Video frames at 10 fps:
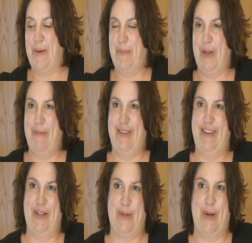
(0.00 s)
put them in the
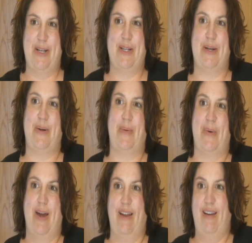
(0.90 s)
dishwasher,
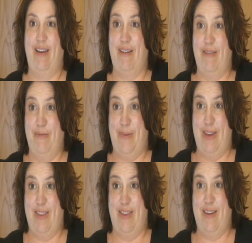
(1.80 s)
run it with
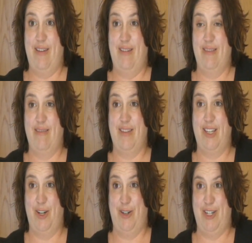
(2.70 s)
the
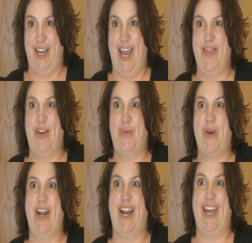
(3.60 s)
detergent, and then
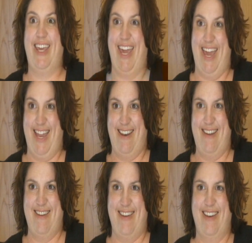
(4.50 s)
run it again
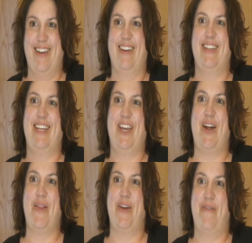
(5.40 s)
to get
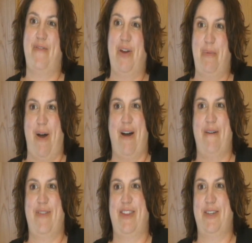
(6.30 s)
all the film
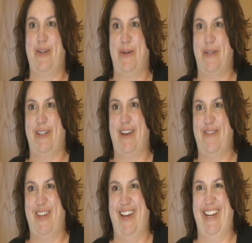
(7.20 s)
off that the detergent left on